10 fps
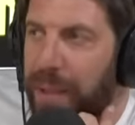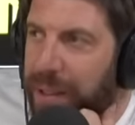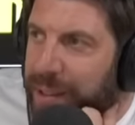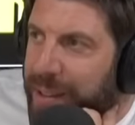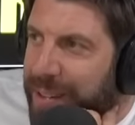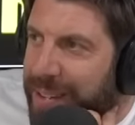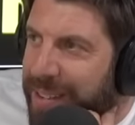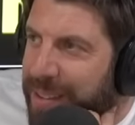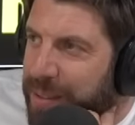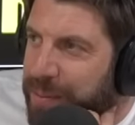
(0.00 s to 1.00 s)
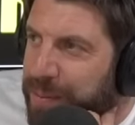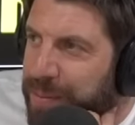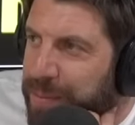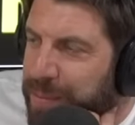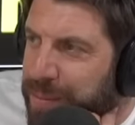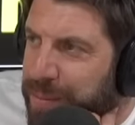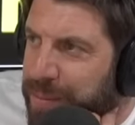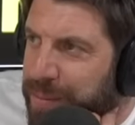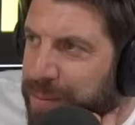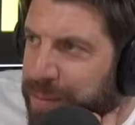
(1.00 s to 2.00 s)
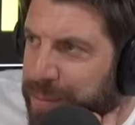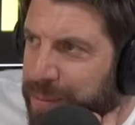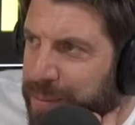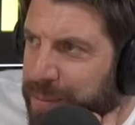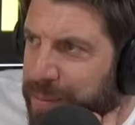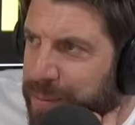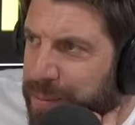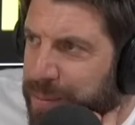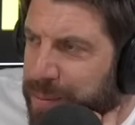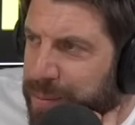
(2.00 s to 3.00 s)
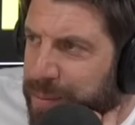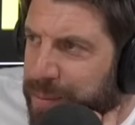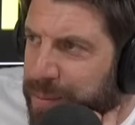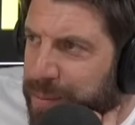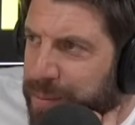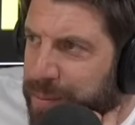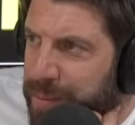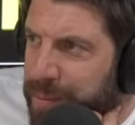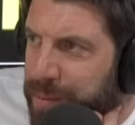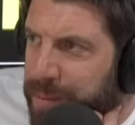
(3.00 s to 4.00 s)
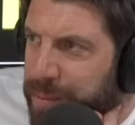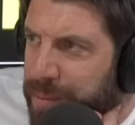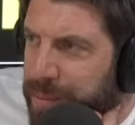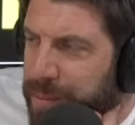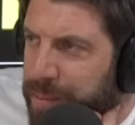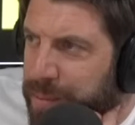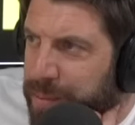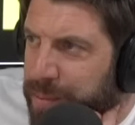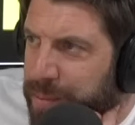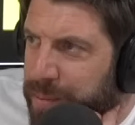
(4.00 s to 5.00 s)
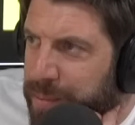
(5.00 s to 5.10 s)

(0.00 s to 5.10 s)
No words are spoken by the person on screen.